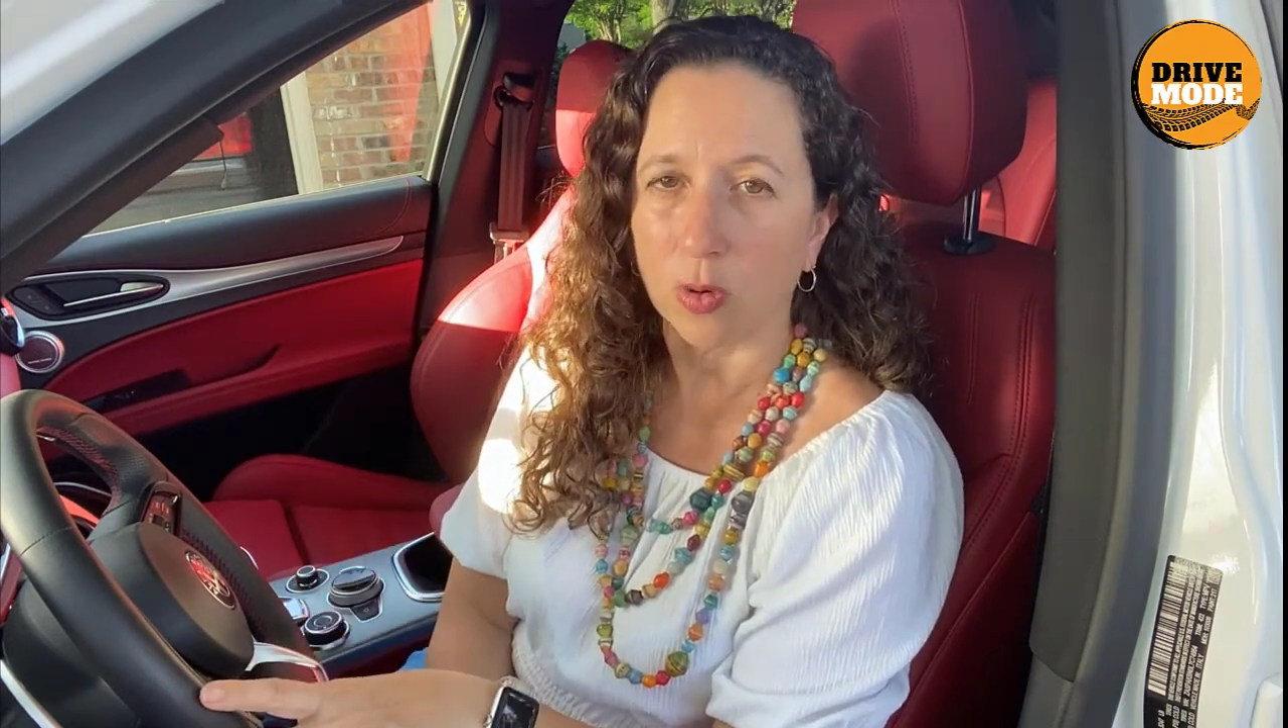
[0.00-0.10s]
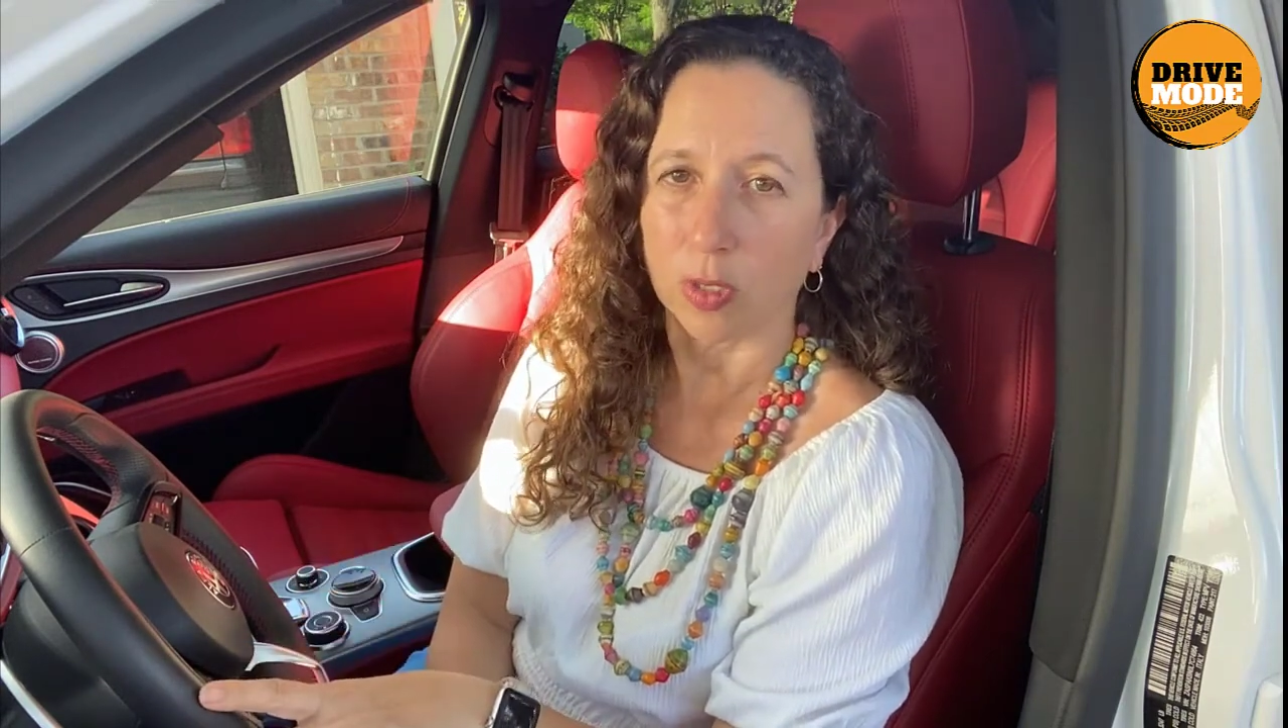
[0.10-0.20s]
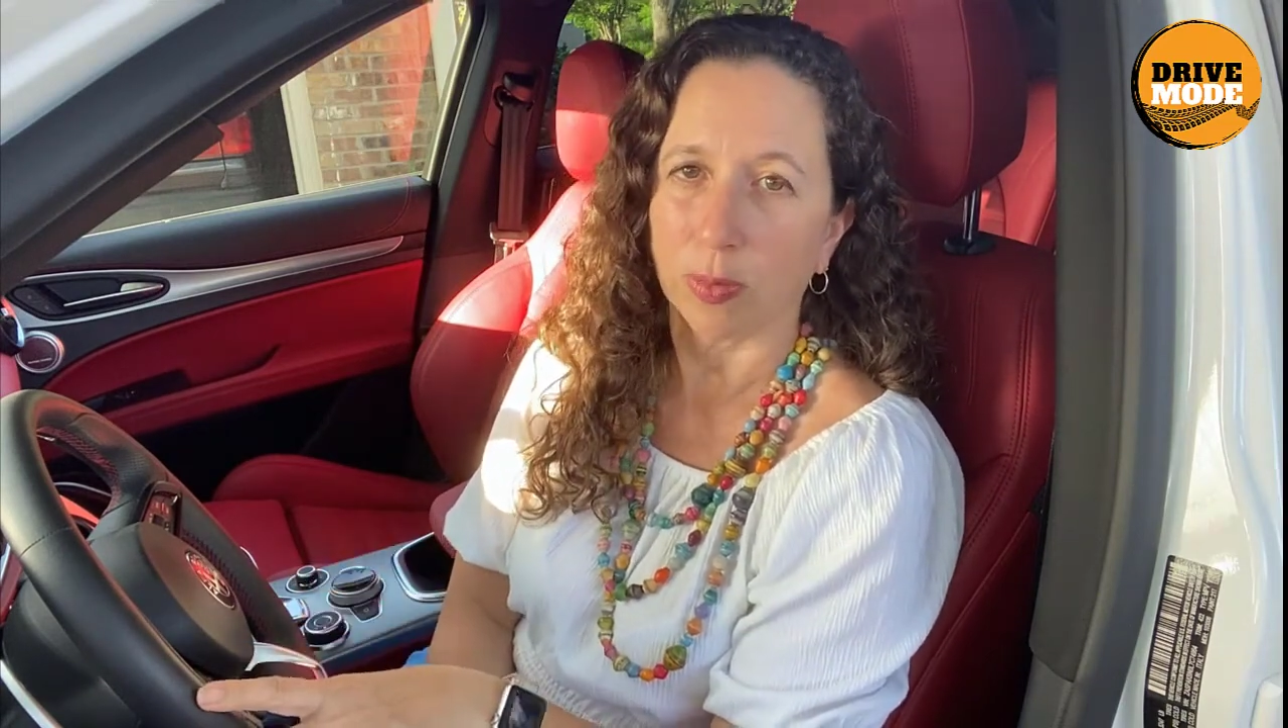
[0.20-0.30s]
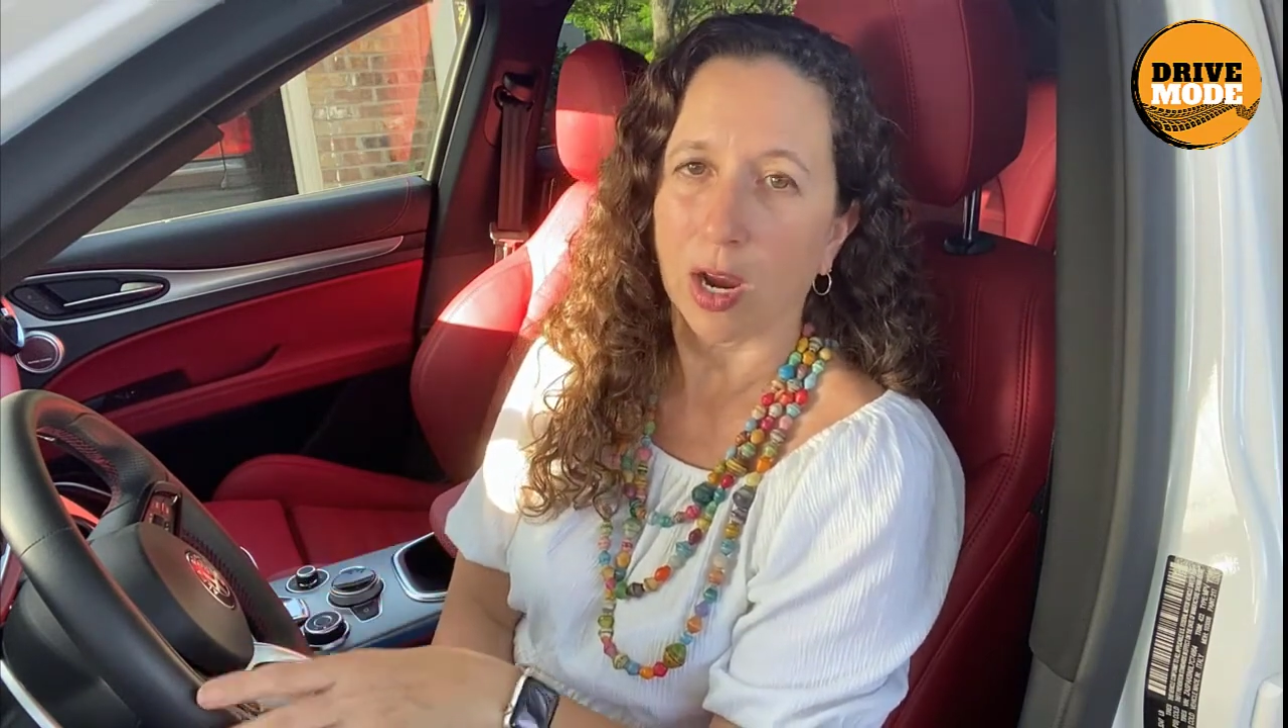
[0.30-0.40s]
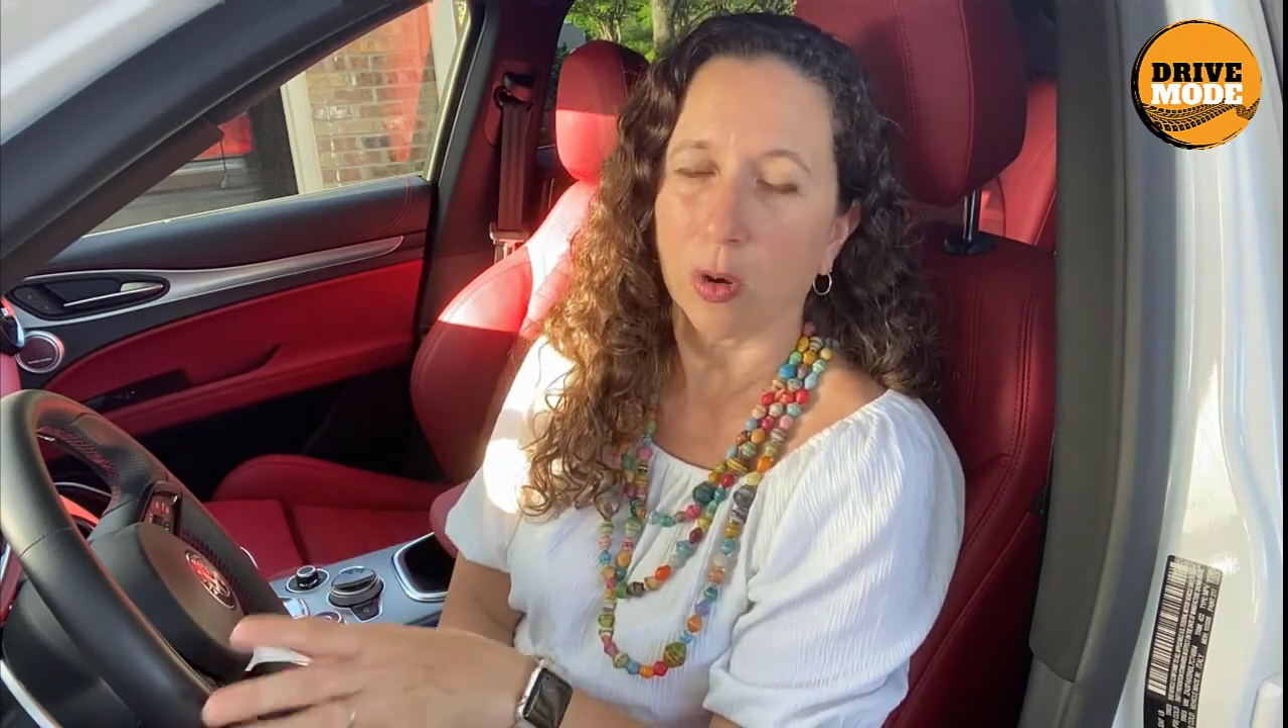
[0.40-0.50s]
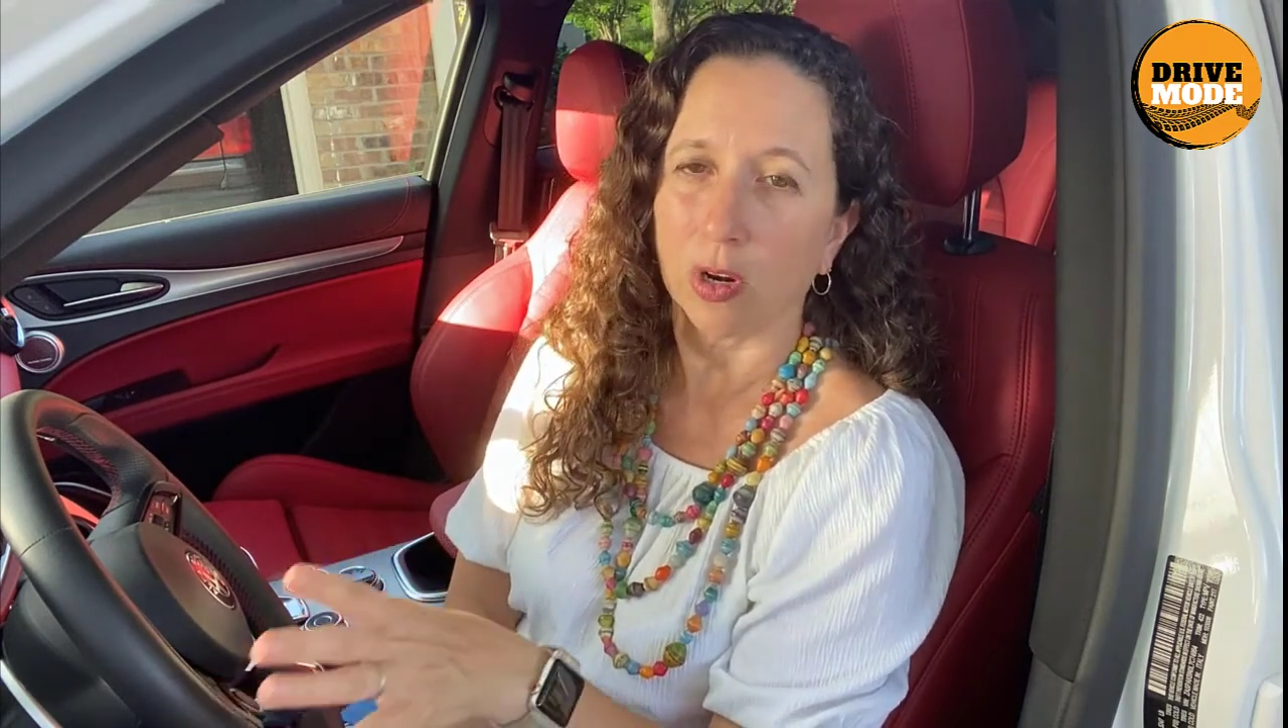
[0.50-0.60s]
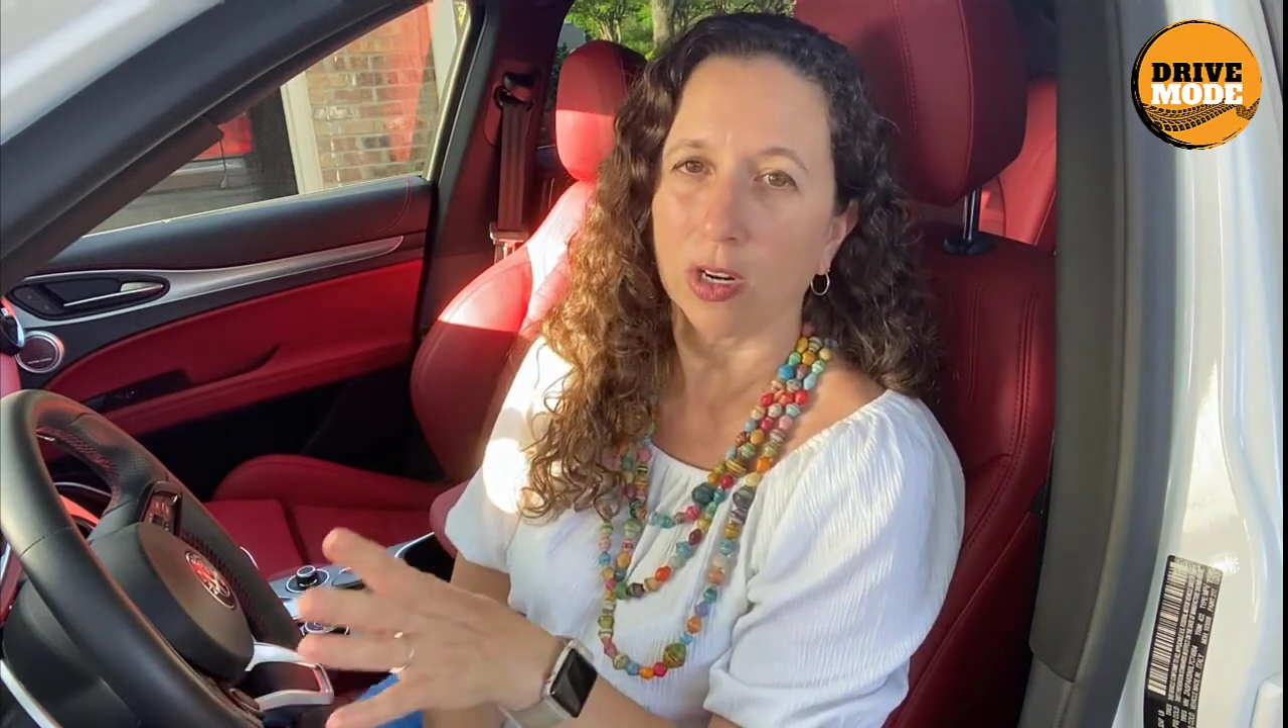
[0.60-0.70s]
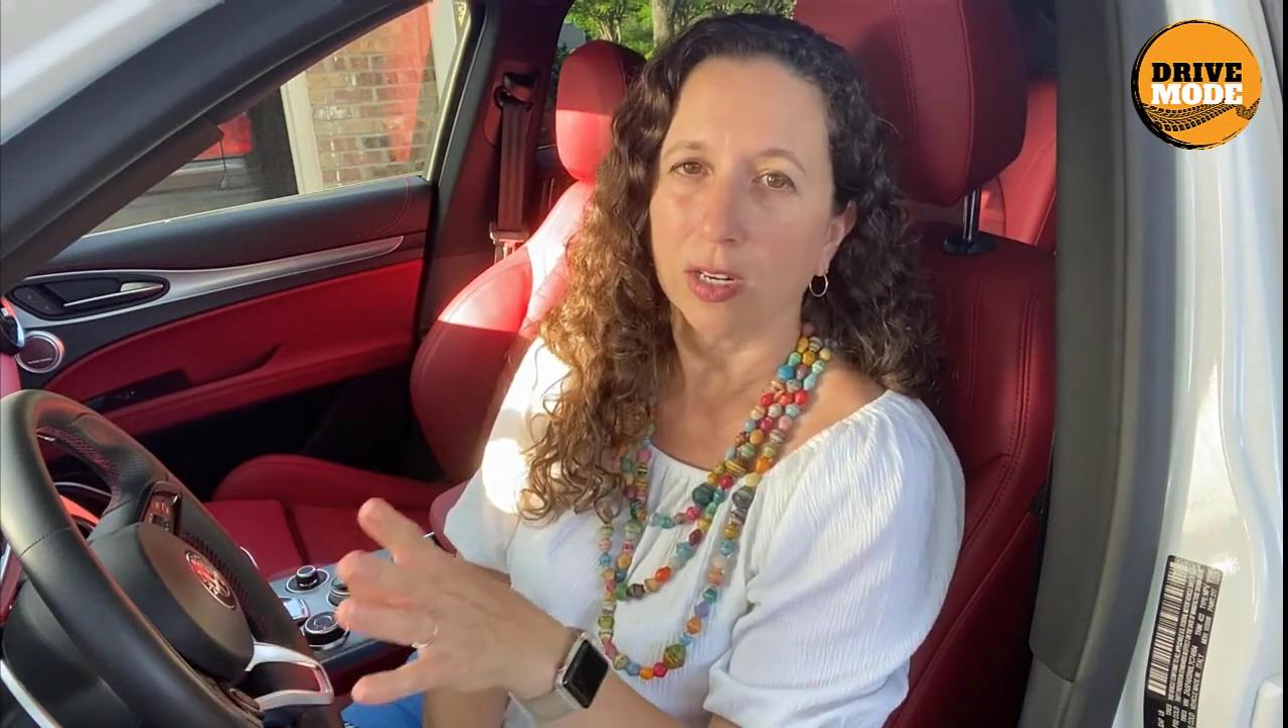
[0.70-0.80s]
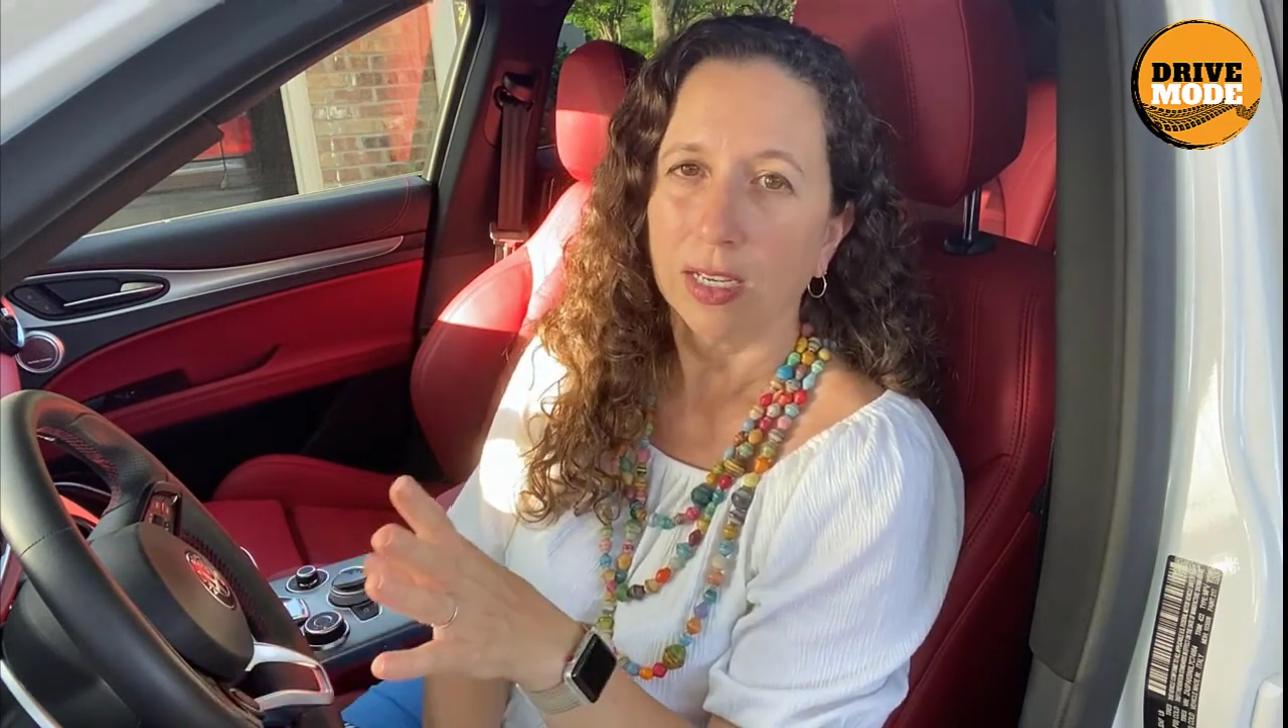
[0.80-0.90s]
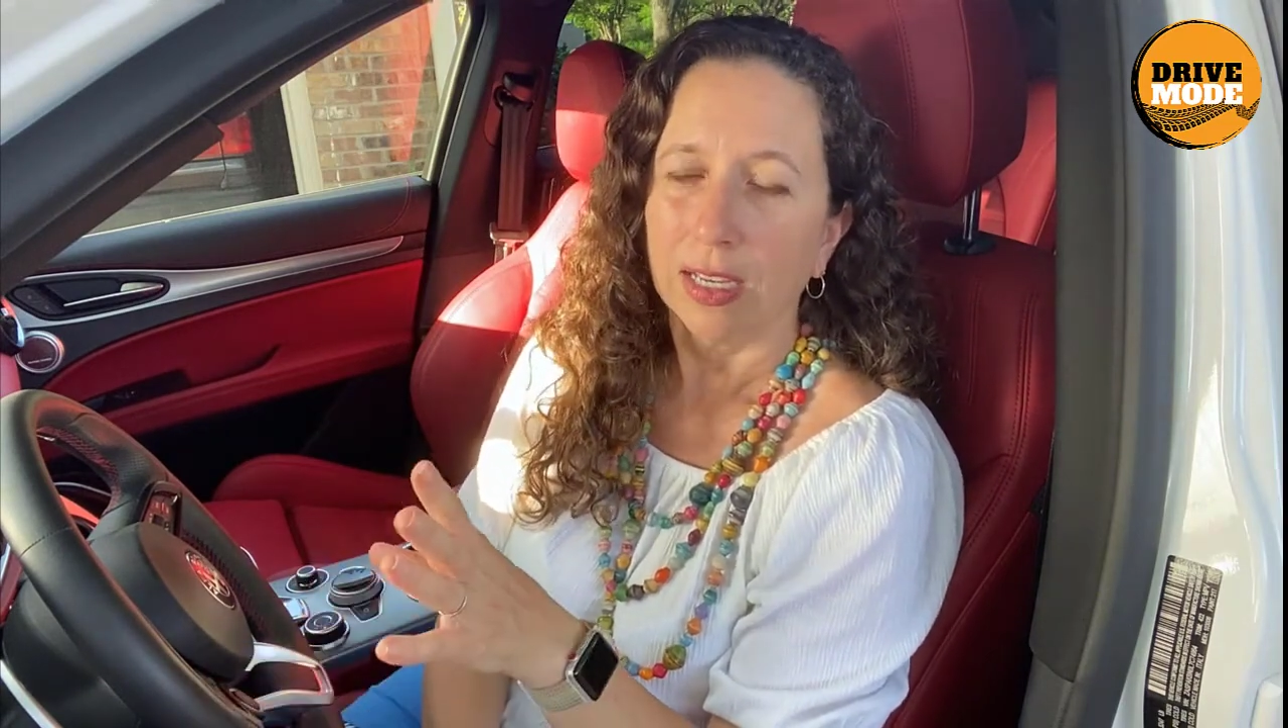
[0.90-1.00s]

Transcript: horsepower,